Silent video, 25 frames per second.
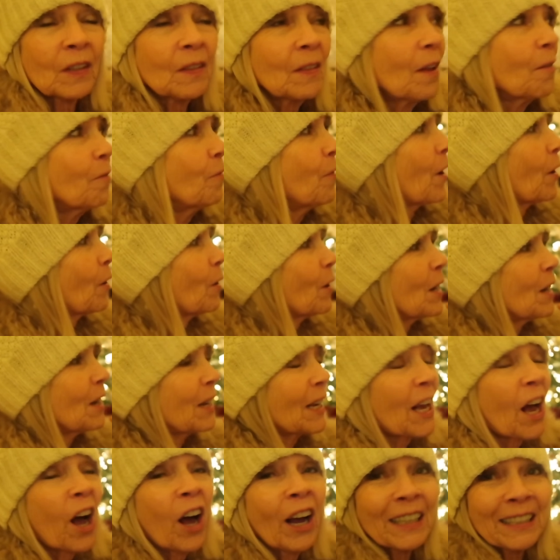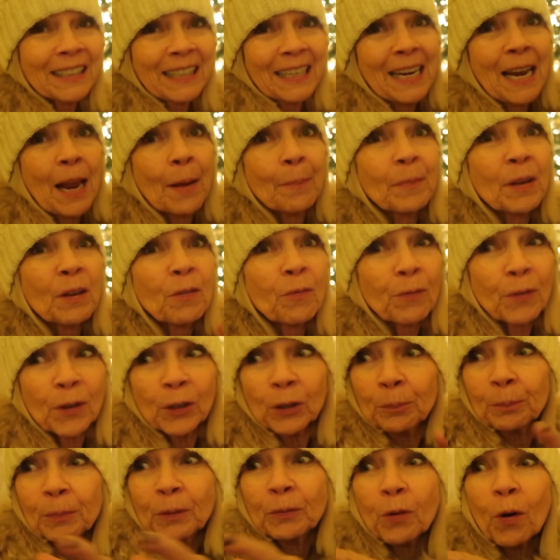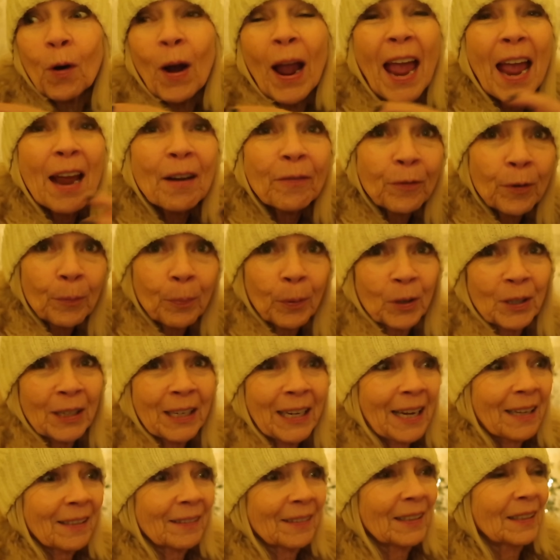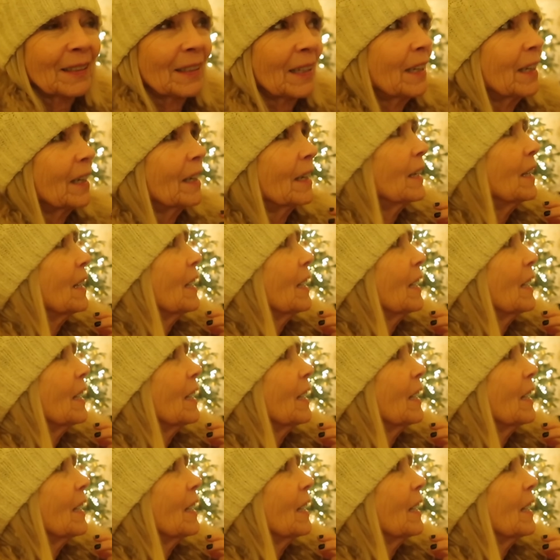and they very kindly let me film before everybody gets in here